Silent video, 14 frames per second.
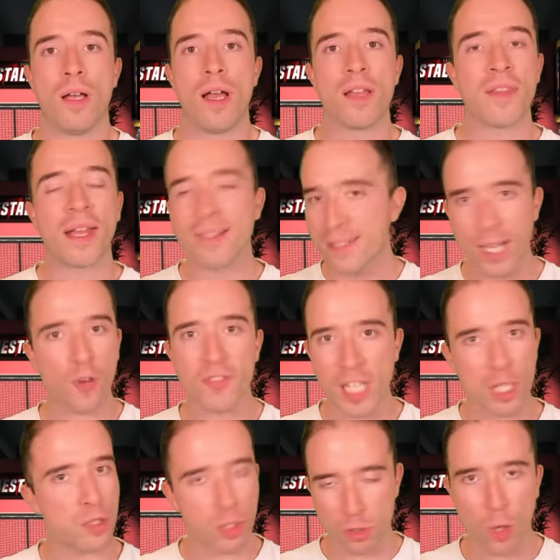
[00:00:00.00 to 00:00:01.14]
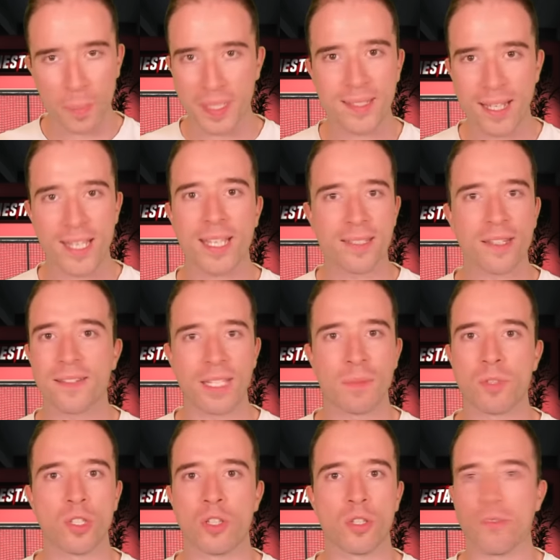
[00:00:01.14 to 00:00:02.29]
that Southgate should not be taking this team to
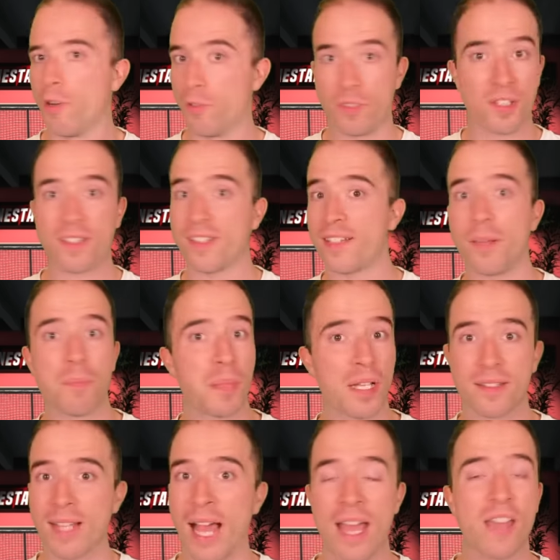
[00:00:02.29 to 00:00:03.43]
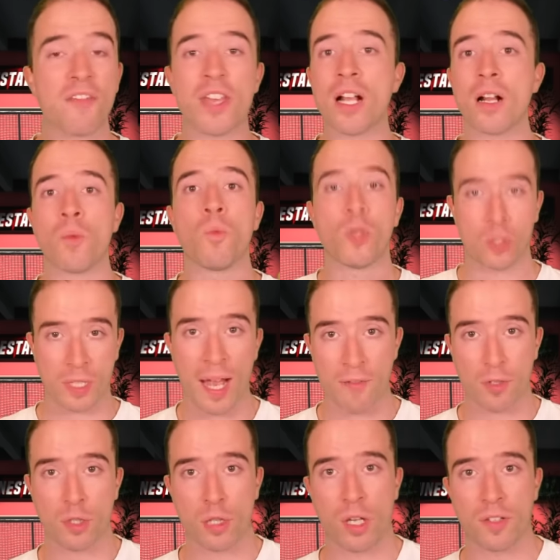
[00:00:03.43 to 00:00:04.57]
the Euros. It's as simple as that. If England want to have a
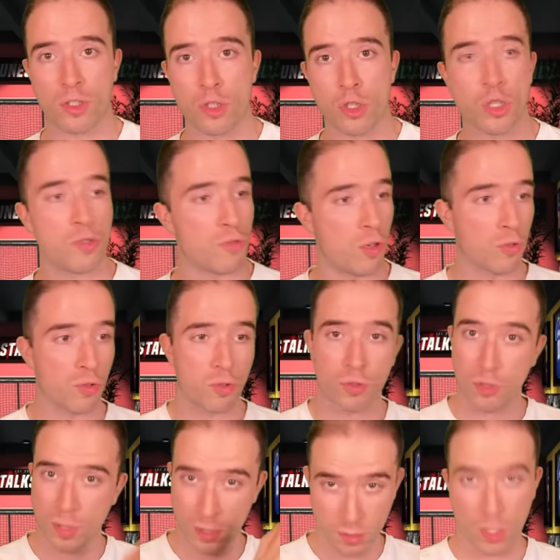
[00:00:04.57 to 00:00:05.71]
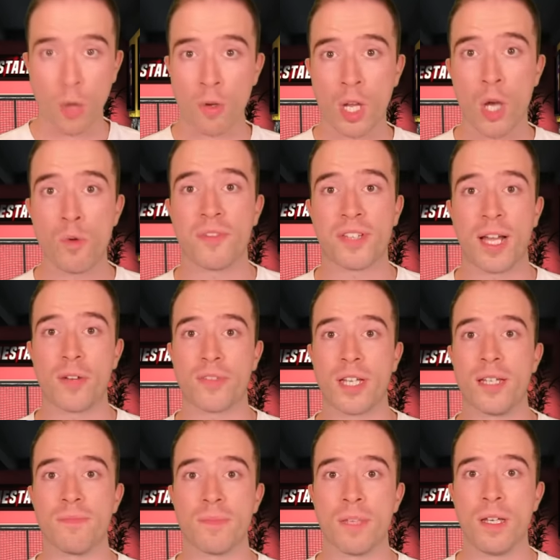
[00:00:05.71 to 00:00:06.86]
chance at the Euros, don't go with
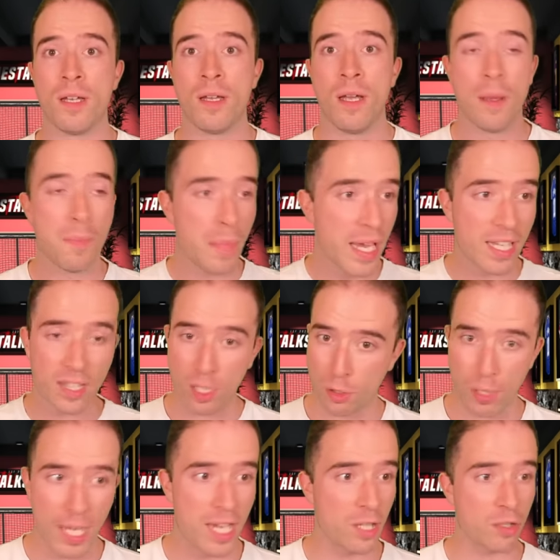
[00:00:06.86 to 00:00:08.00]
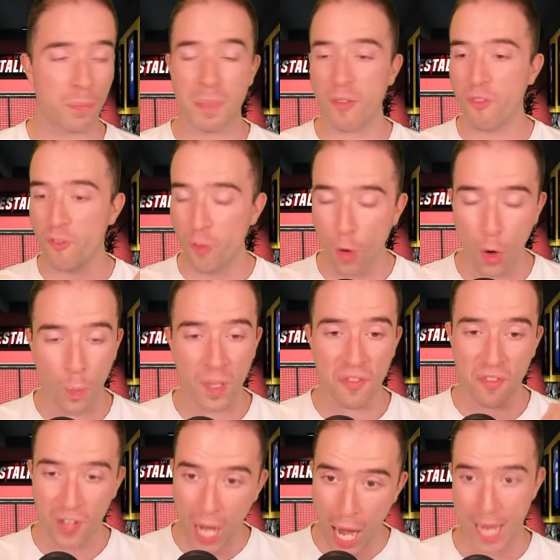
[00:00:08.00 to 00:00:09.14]
Southgate. Make the change before we
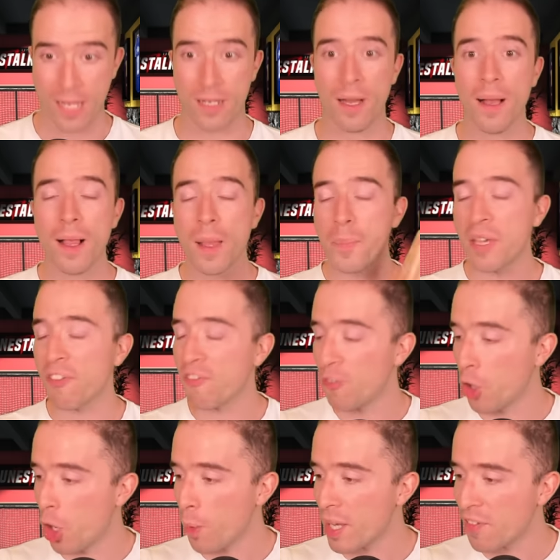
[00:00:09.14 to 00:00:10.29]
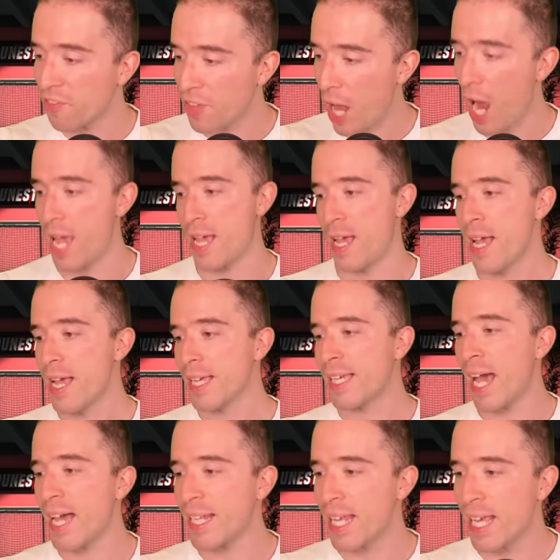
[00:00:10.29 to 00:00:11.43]
fly. Before we fly,
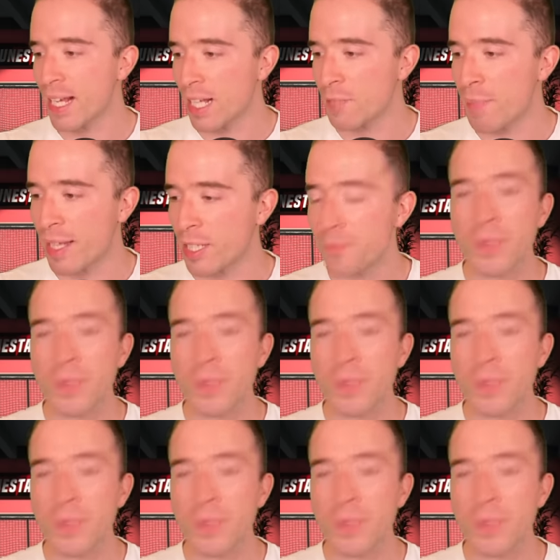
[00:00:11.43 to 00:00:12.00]
get an England man.